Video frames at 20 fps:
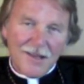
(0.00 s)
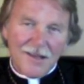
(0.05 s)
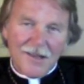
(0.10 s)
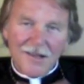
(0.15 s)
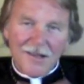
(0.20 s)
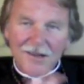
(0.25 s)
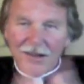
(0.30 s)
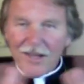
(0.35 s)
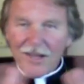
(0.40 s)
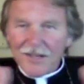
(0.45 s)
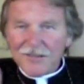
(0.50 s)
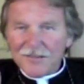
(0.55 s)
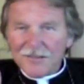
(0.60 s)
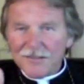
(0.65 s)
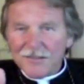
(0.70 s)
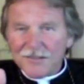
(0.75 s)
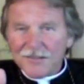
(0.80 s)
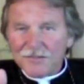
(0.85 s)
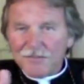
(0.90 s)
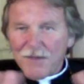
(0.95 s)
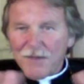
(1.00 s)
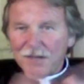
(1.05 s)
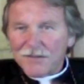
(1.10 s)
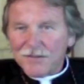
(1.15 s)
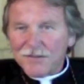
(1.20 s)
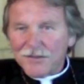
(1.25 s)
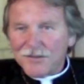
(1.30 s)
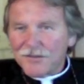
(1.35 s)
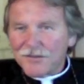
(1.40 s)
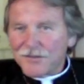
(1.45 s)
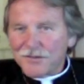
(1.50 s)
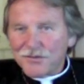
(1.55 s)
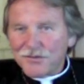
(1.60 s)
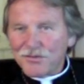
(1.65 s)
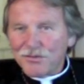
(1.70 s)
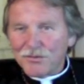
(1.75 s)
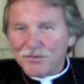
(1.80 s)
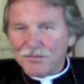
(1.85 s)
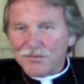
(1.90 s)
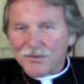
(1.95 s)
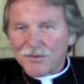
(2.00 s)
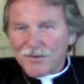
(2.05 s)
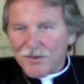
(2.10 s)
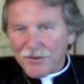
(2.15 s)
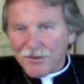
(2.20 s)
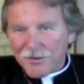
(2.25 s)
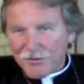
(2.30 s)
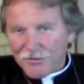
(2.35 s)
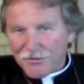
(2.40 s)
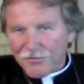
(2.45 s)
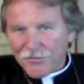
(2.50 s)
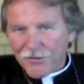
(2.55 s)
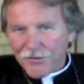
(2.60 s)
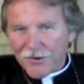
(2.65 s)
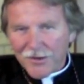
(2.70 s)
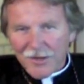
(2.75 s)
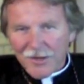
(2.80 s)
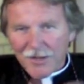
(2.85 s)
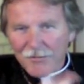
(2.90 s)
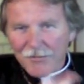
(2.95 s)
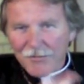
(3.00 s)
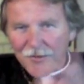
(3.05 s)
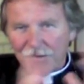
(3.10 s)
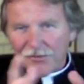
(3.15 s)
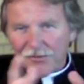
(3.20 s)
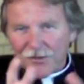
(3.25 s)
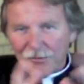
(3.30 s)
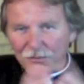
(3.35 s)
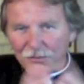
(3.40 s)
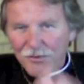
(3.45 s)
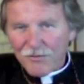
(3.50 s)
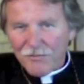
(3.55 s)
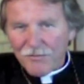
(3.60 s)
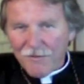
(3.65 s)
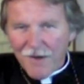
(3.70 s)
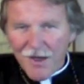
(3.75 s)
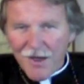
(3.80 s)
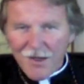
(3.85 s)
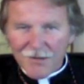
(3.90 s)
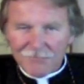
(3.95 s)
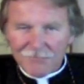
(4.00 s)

In case this message is too obscure for you, let me simplify it.